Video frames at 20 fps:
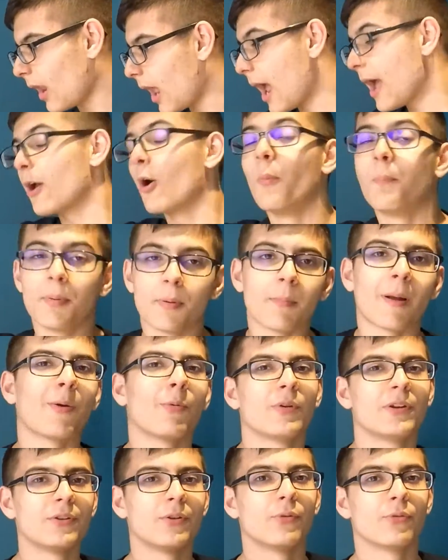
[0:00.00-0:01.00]
I opened my
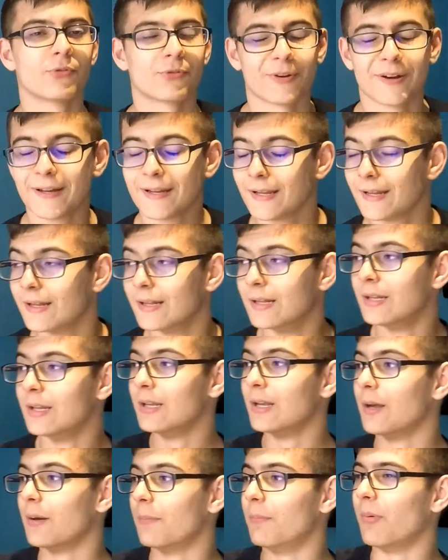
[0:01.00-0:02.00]
windows, right?
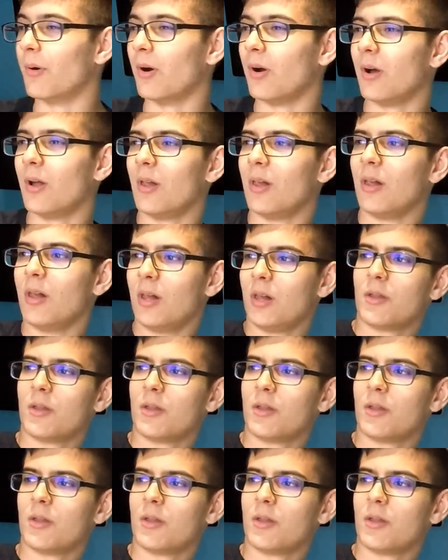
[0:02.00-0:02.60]
But